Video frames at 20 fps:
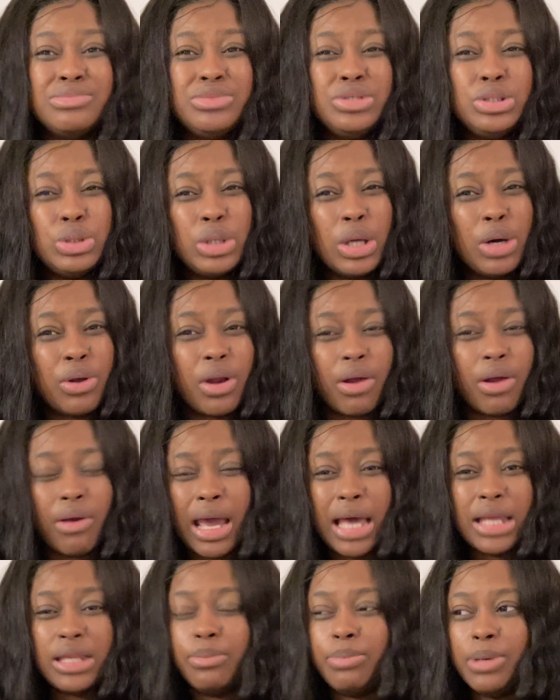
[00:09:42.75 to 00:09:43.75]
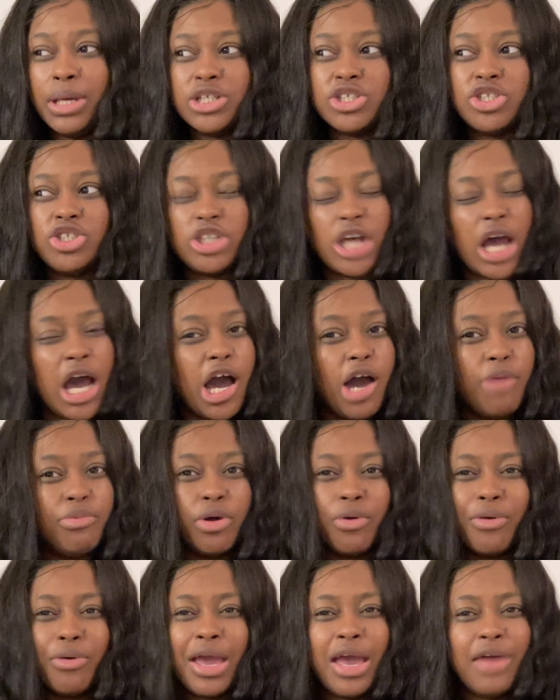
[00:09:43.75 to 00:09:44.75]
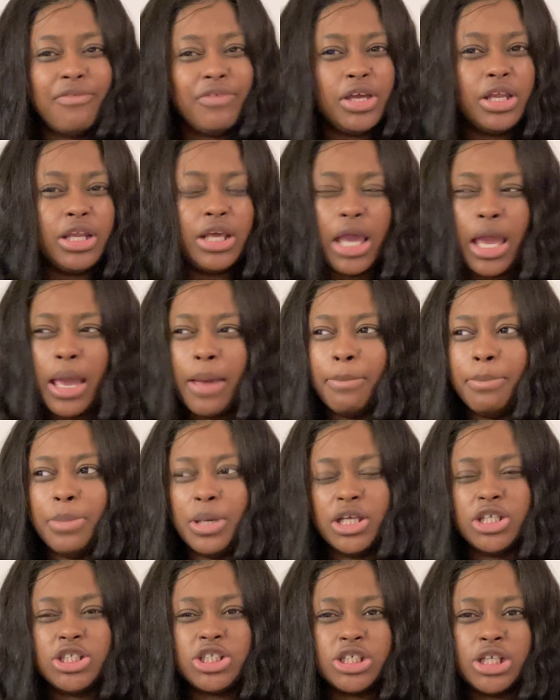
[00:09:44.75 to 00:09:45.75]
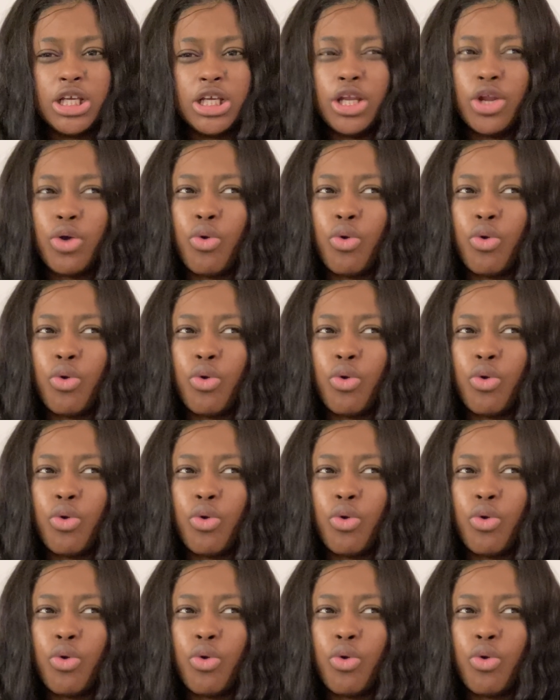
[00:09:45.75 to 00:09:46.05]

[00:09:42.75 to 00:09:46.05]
don't have the best job, don't have any ambition,